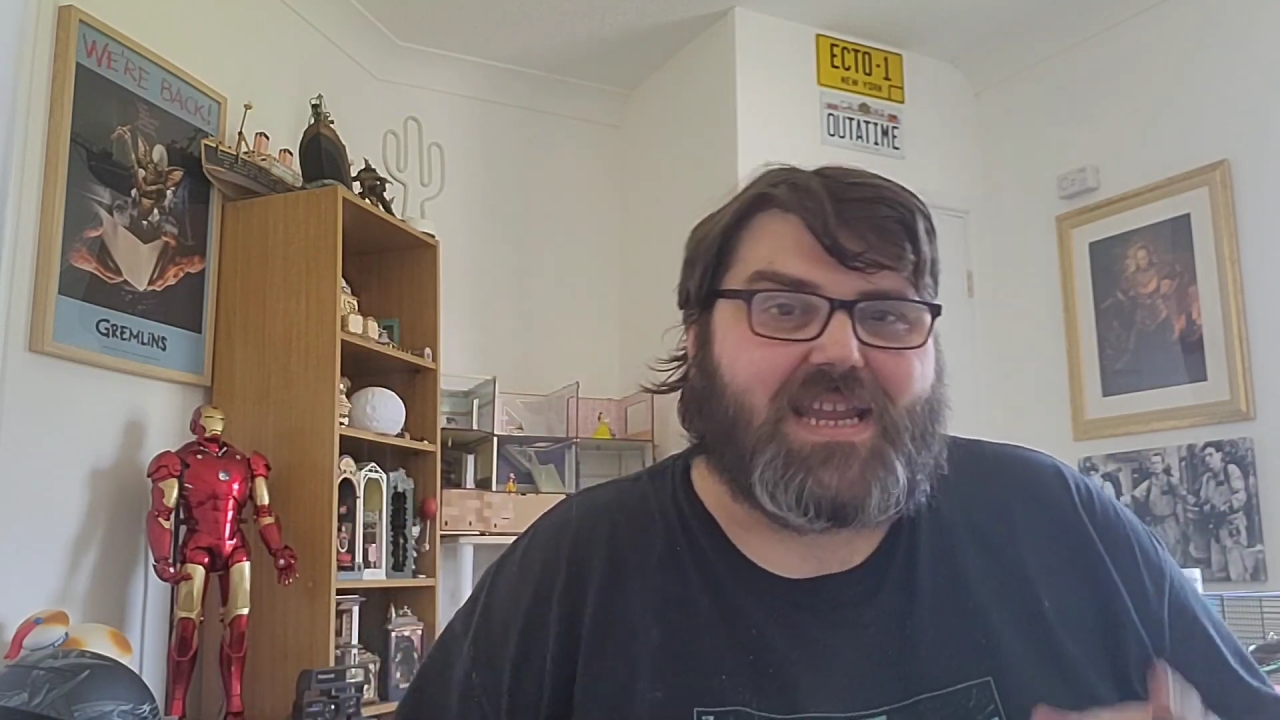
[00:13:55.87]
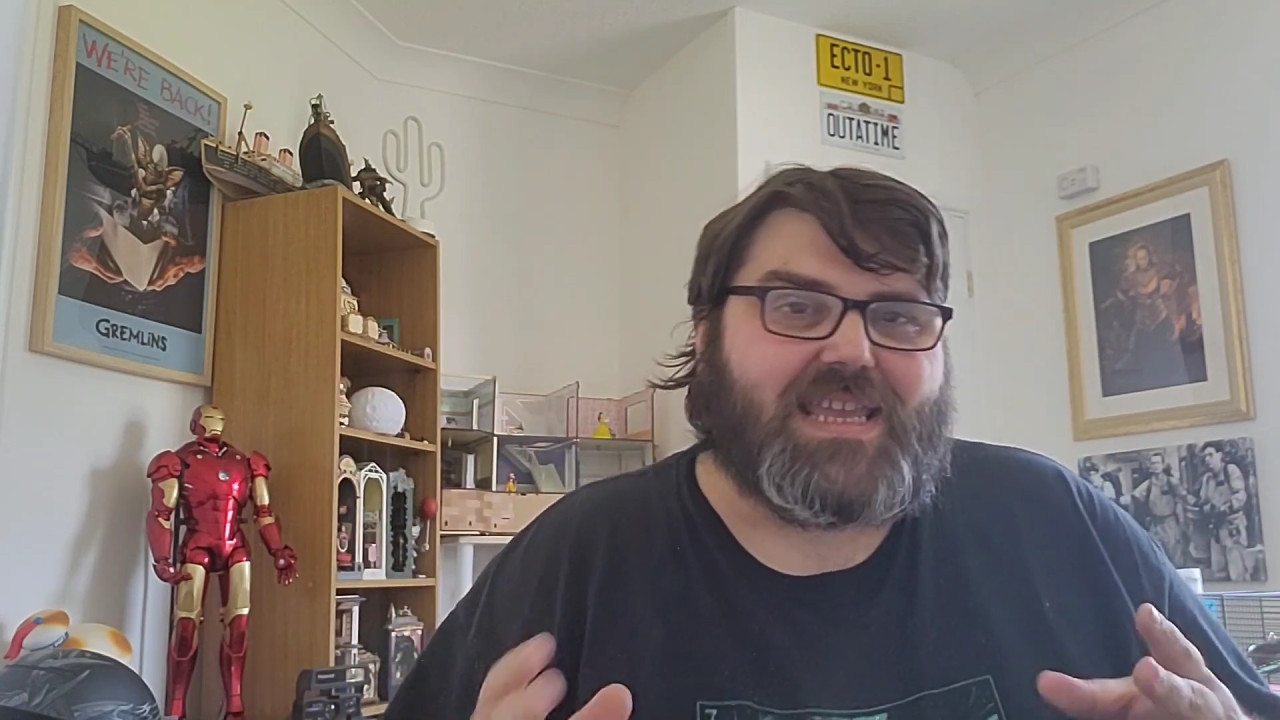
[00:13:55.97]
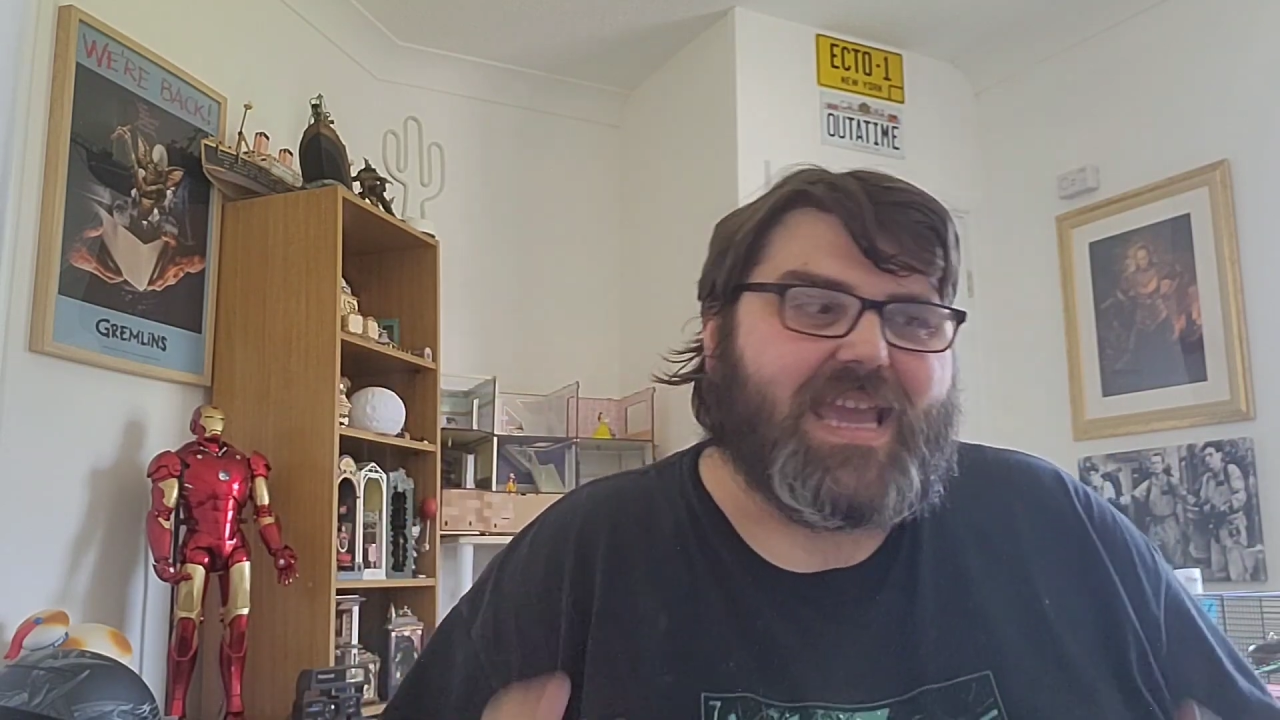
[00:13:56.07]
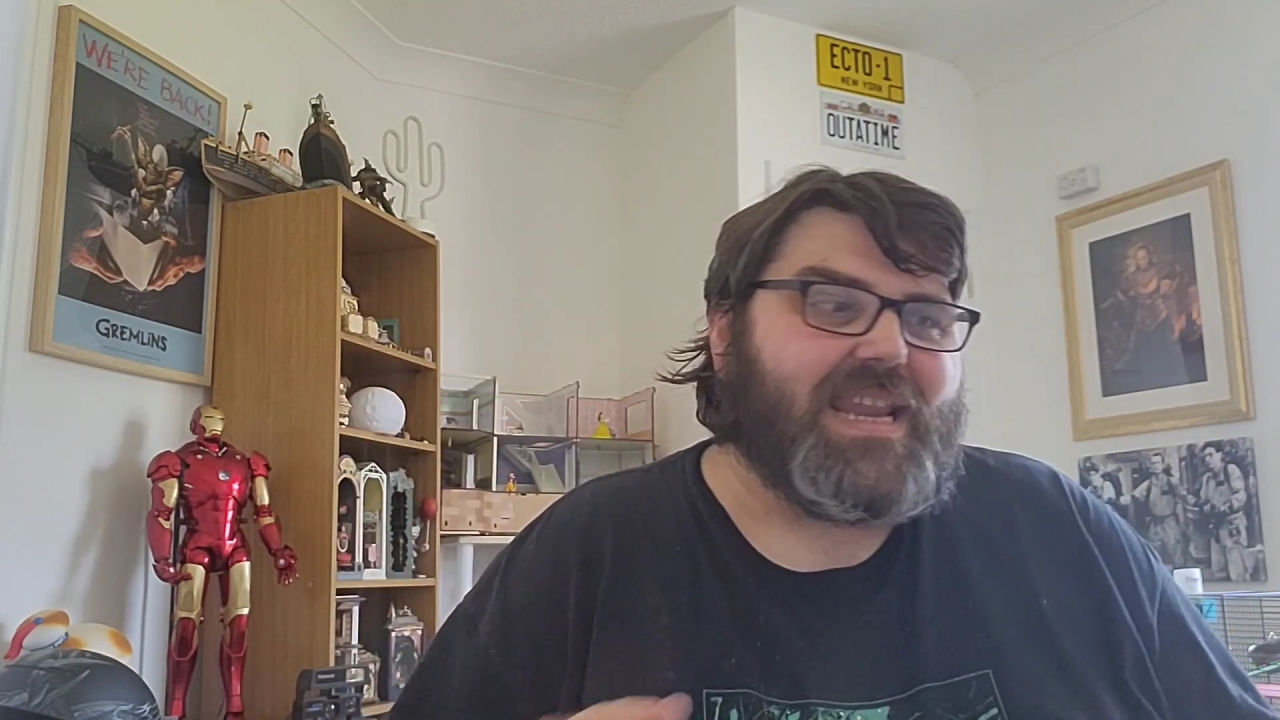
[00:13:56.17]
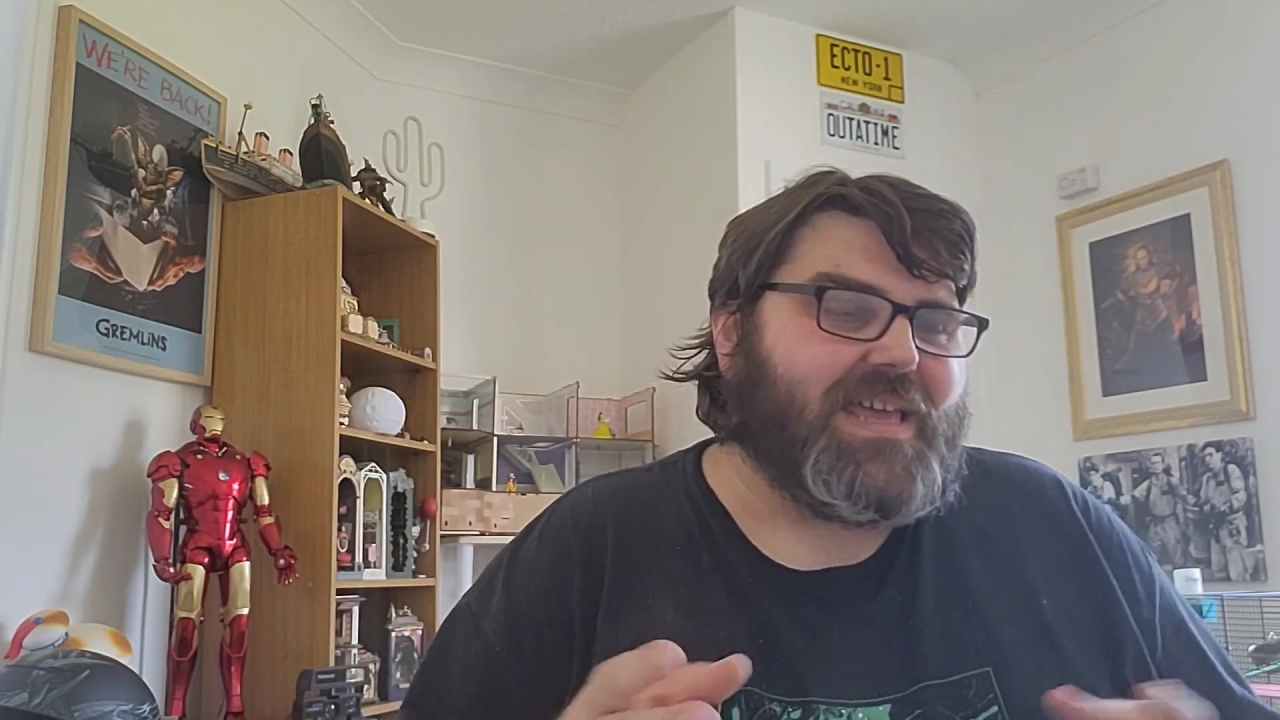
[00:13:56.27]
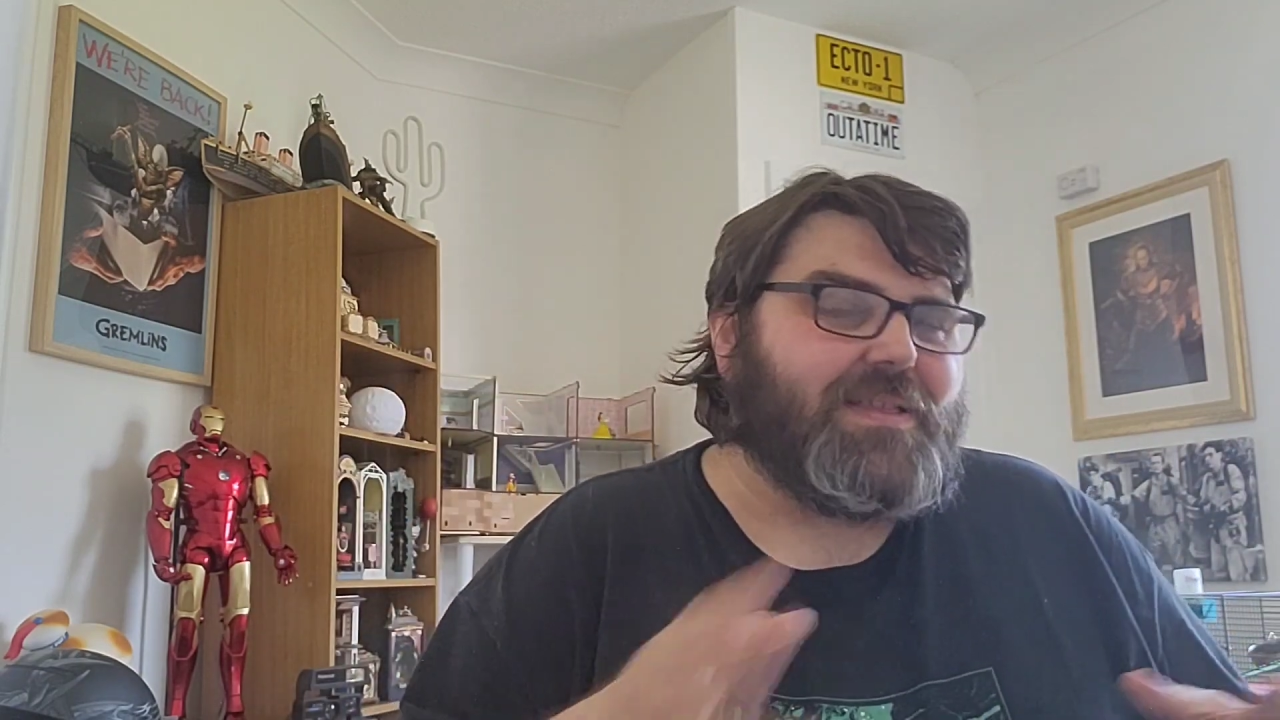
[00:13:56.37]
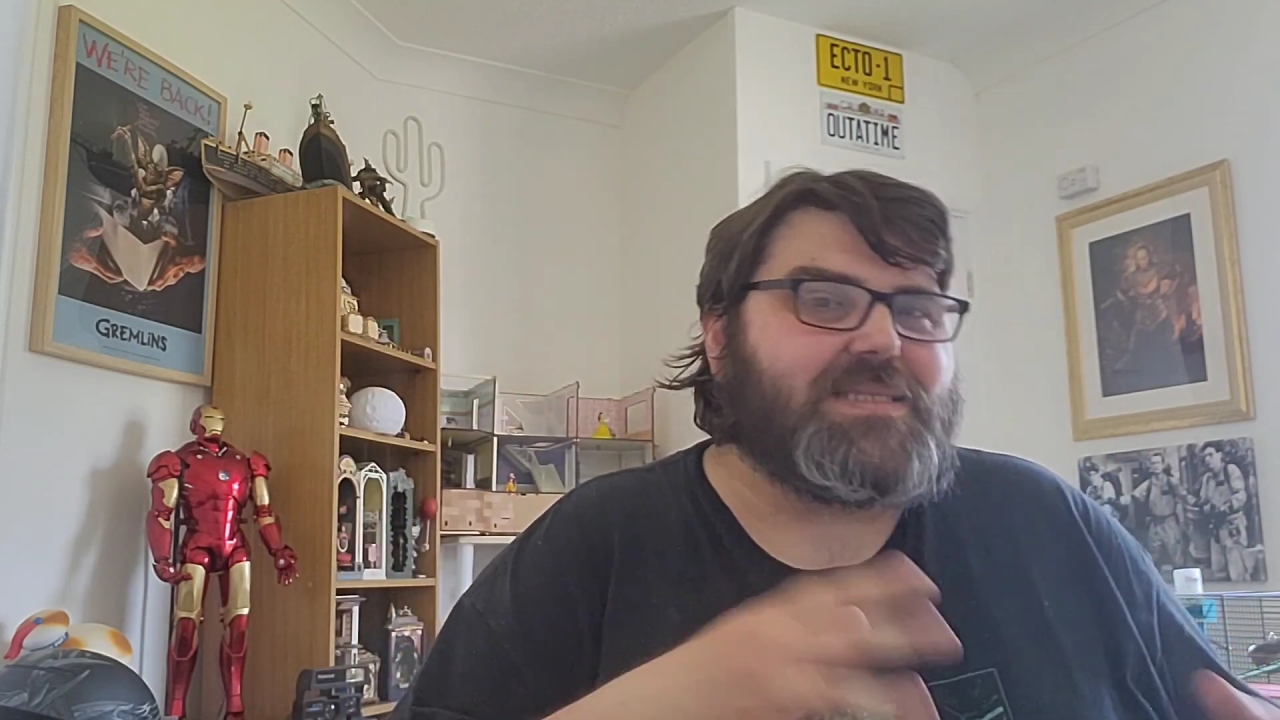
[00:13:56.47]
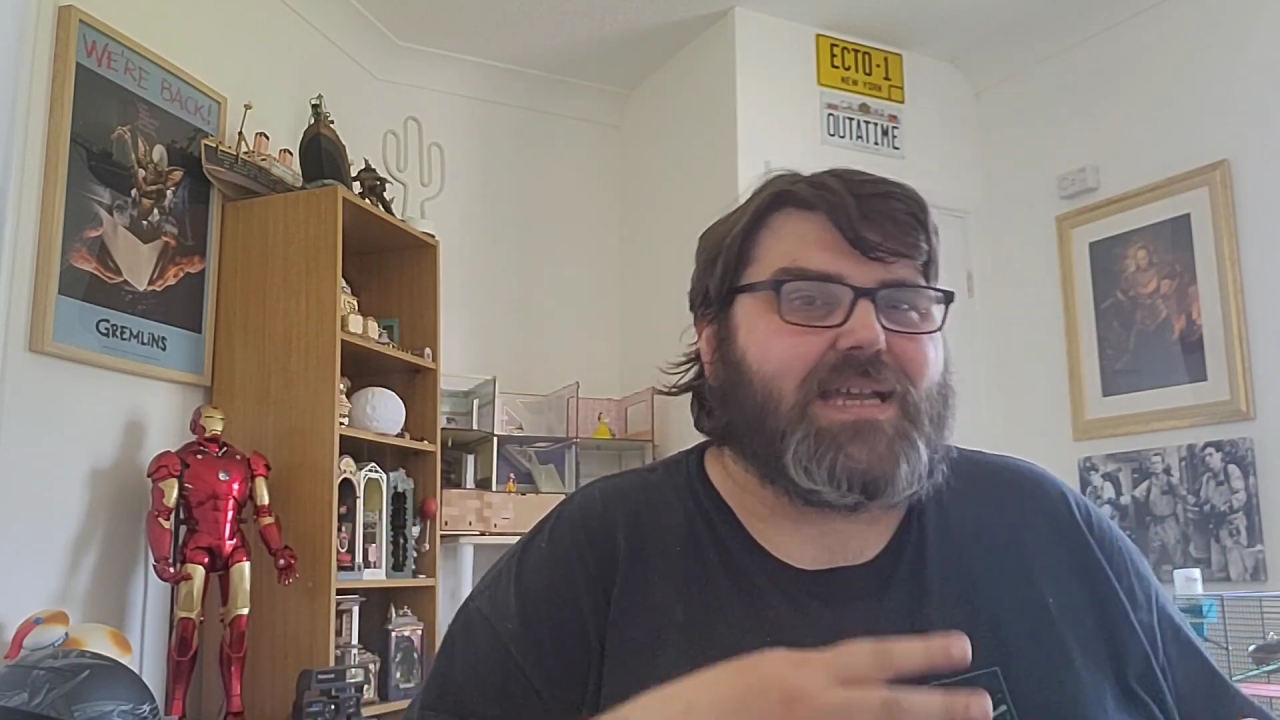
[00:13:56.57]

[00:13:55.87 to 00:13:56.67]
And again, at the